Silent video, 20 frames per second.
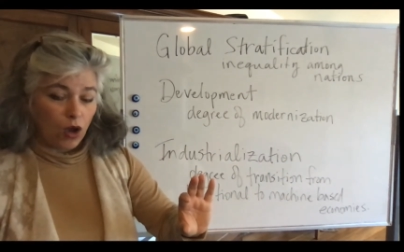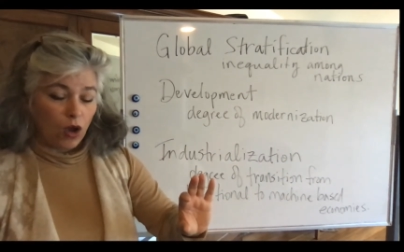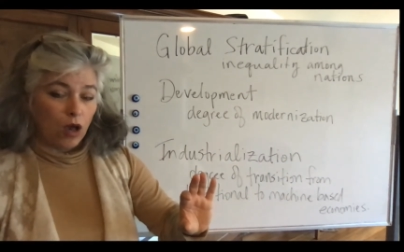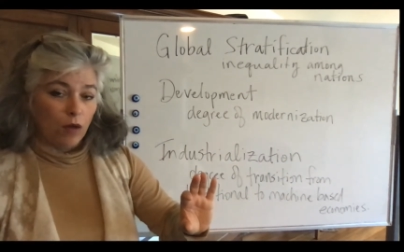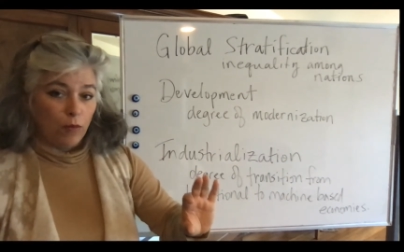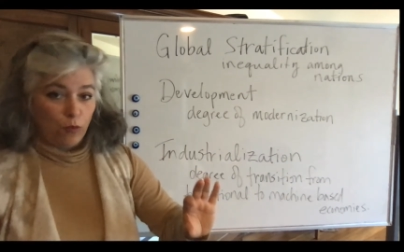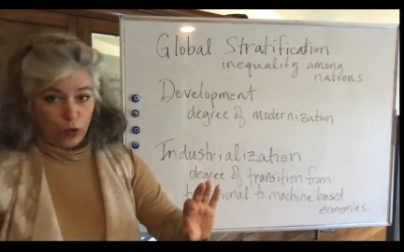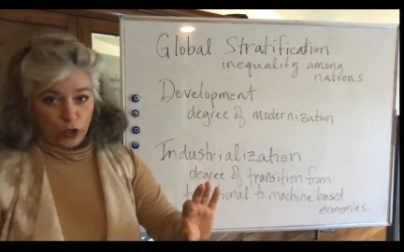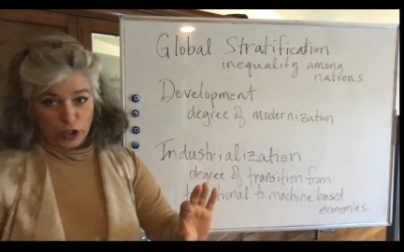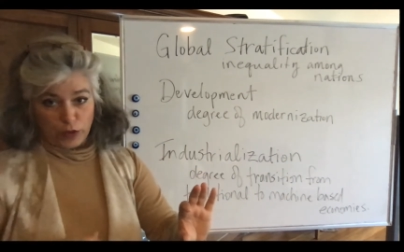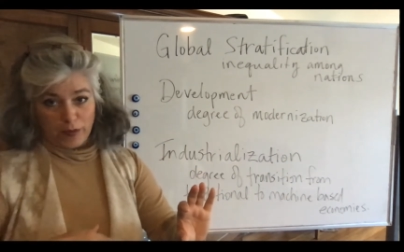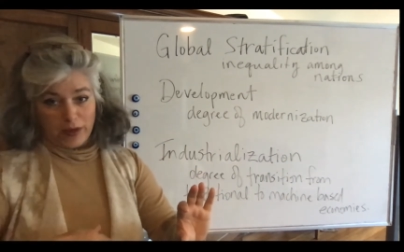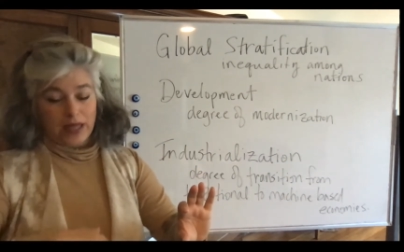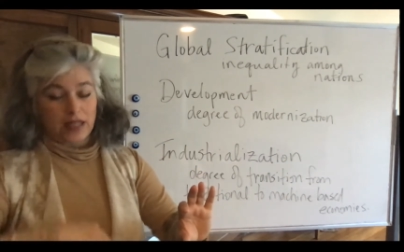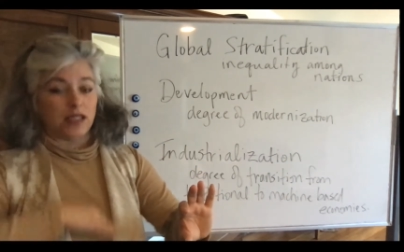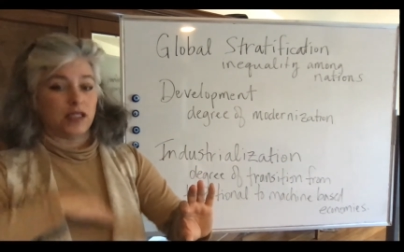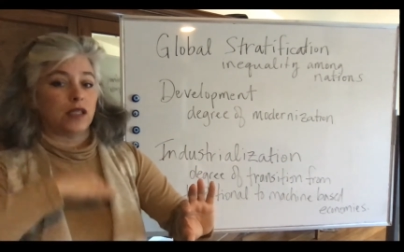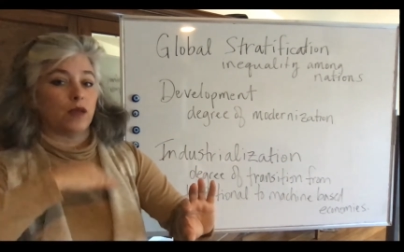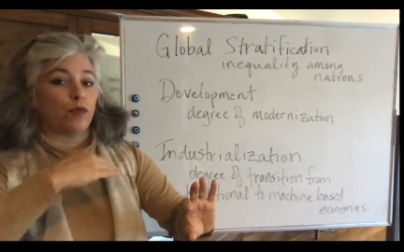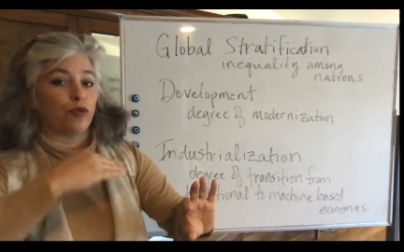which
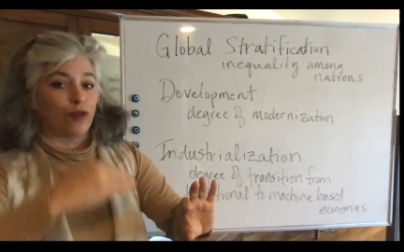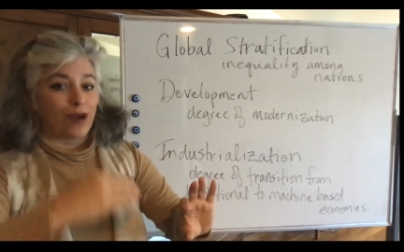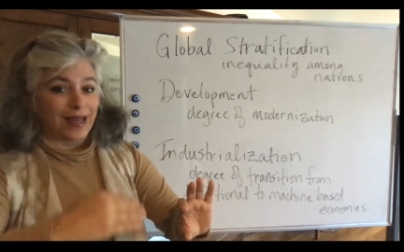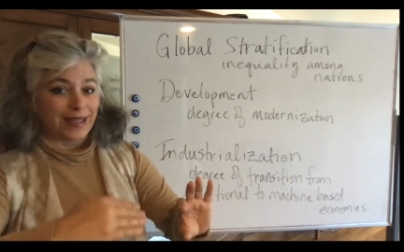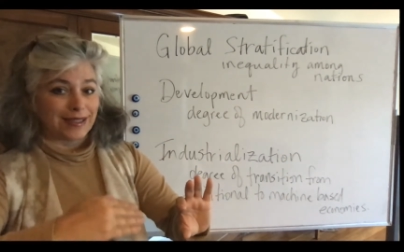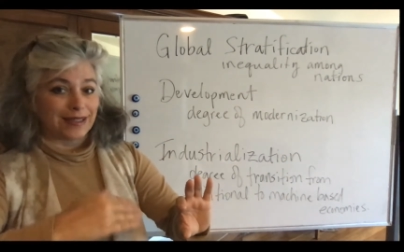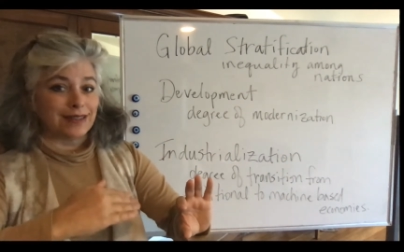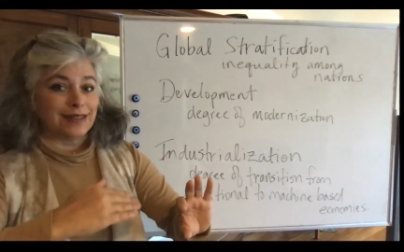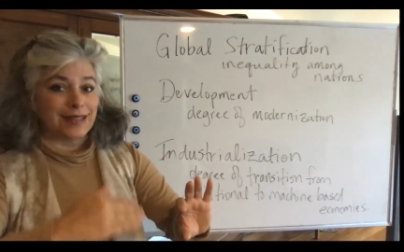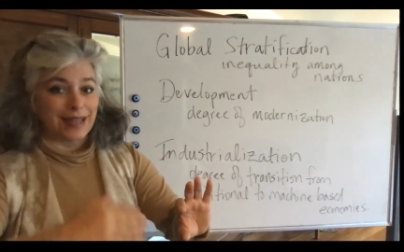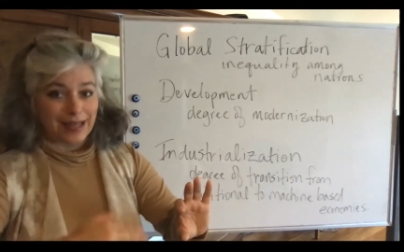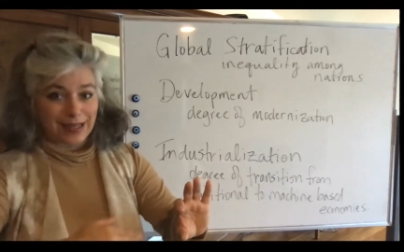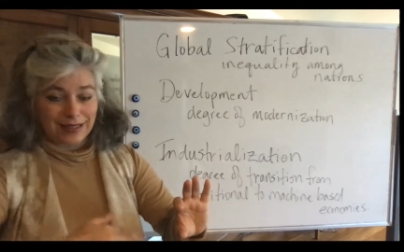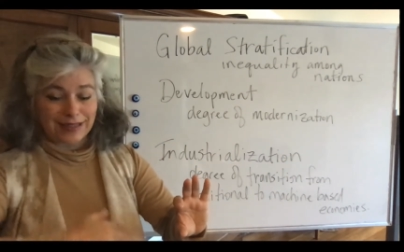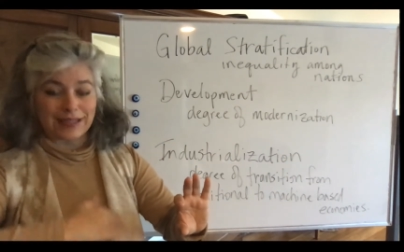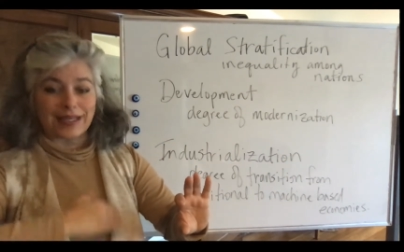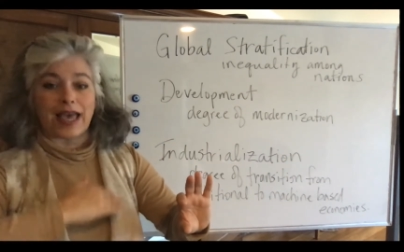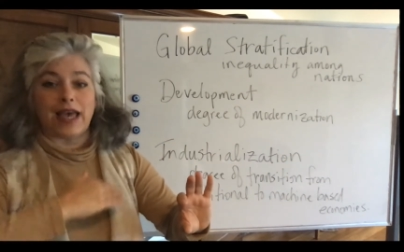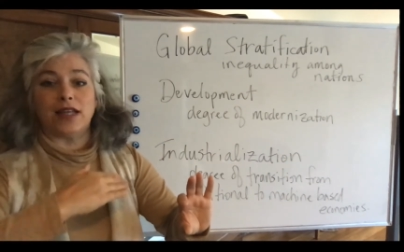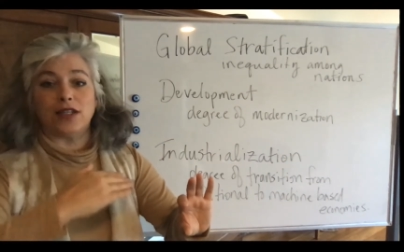means present
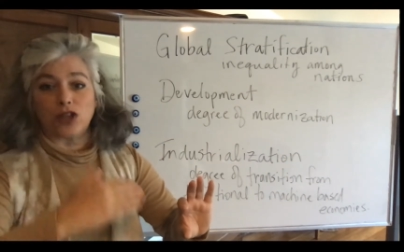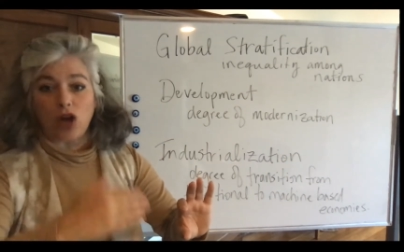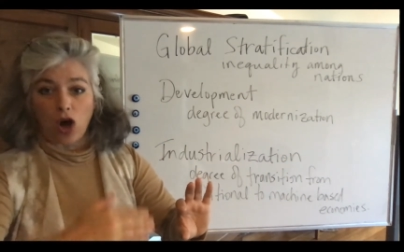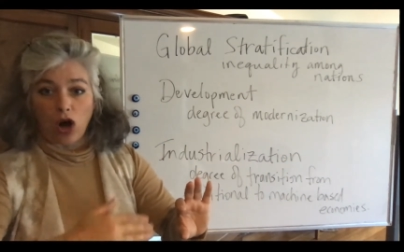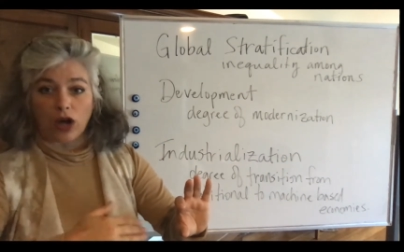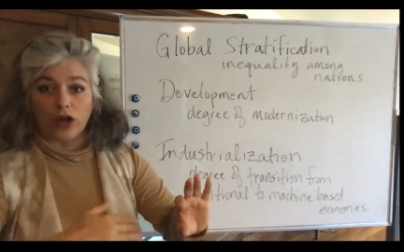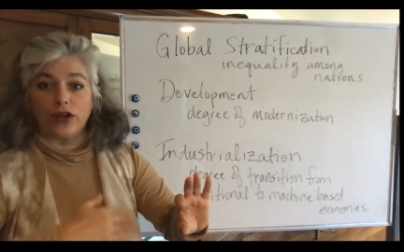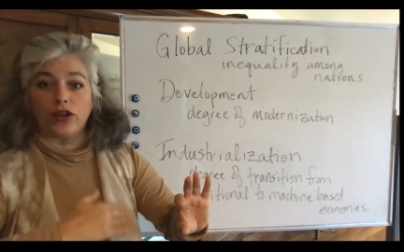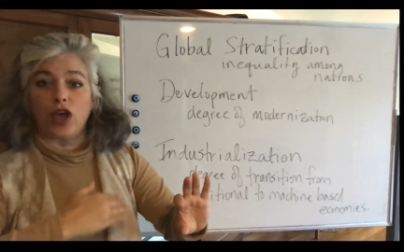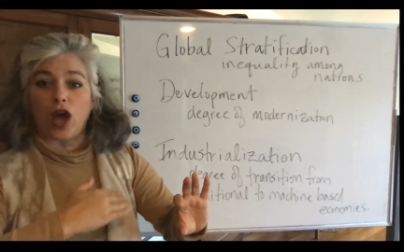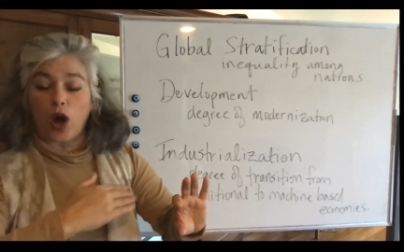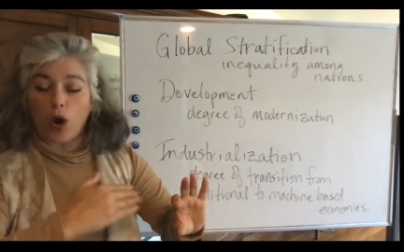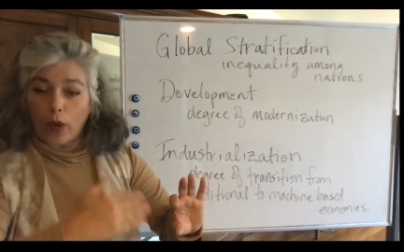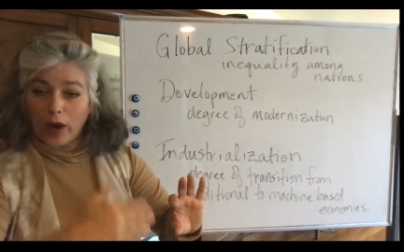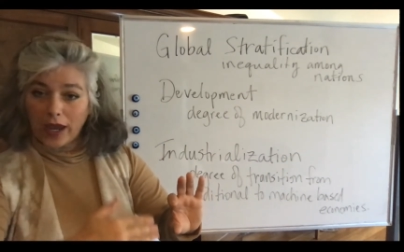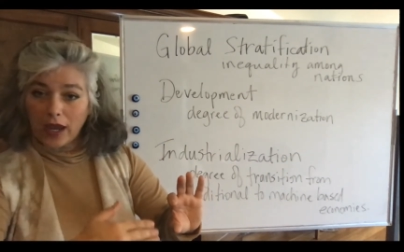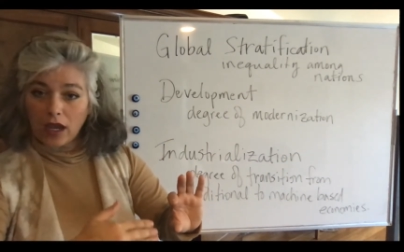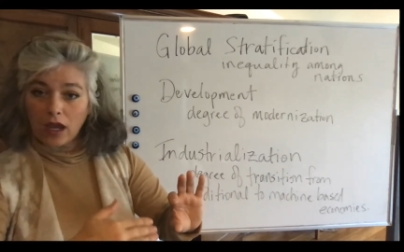tense and ongoing.